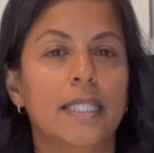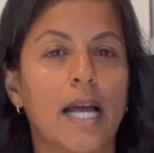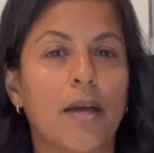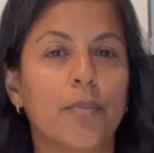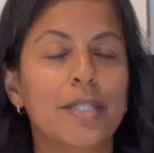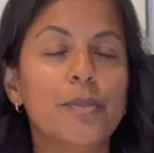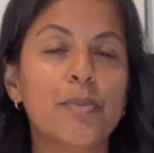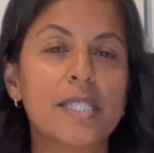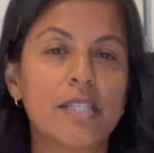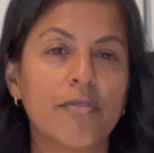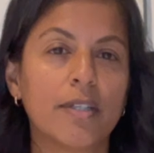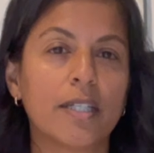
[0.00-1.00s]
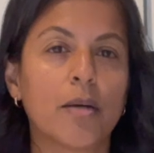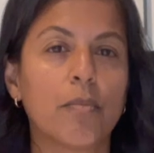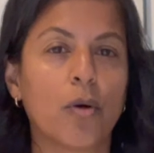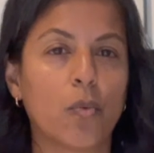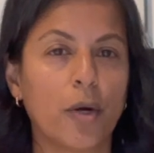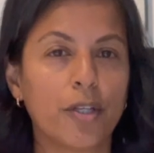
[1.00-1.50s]
And be specific
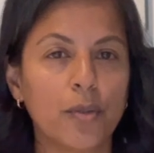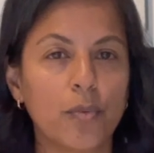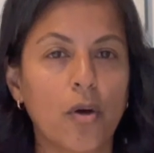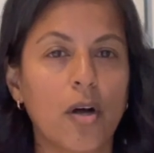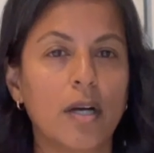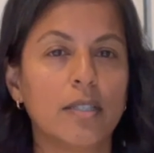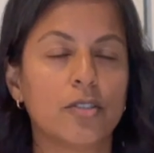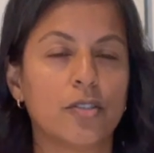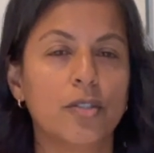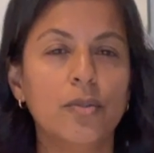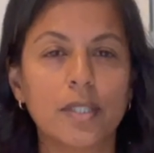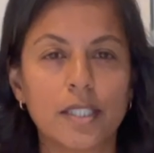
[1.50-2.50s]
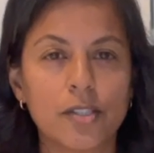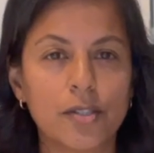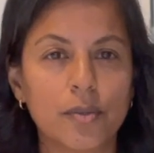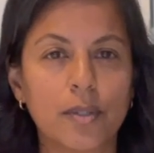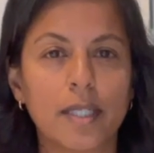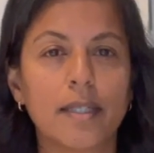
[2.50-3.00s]
about what you want, tune
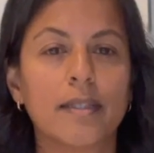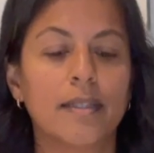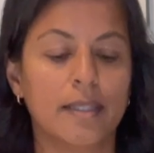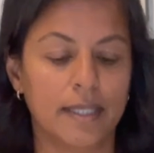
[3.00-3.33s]
into it,